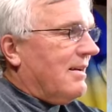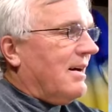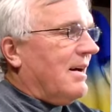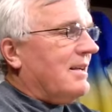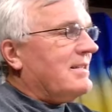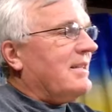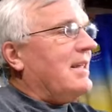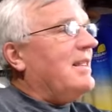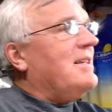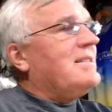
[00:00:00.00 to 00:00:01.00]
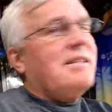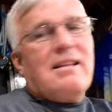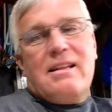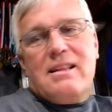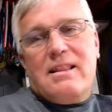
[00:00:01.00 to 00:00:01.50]
Honestly, these
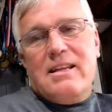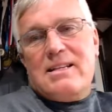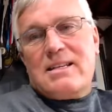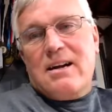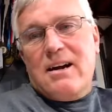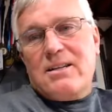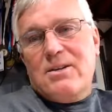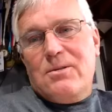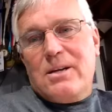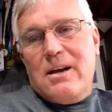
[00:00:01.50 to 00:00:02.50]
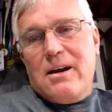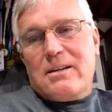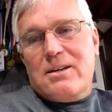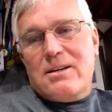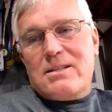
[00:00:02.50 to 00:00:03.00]
cartoon
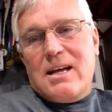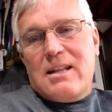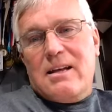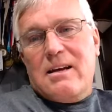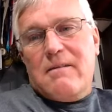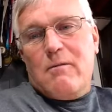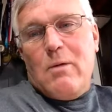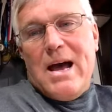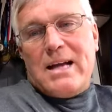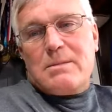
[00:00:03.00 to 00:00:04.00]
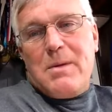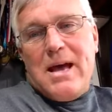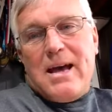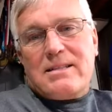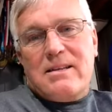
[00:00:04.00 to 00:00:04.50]
characters on the wax
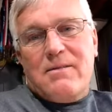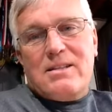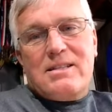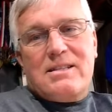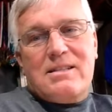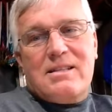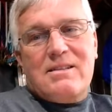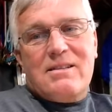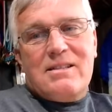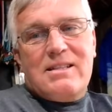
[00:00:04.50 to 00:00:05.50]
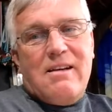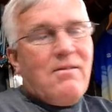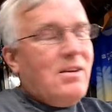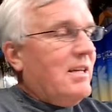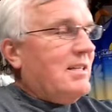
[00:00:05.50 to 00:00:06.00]
packs of the
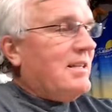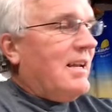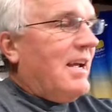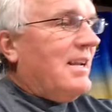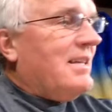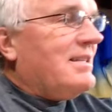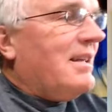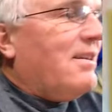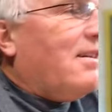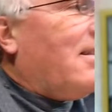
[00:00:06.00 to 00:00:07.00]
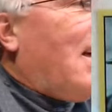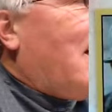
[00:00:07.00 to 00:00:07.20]
70s and 80s, they're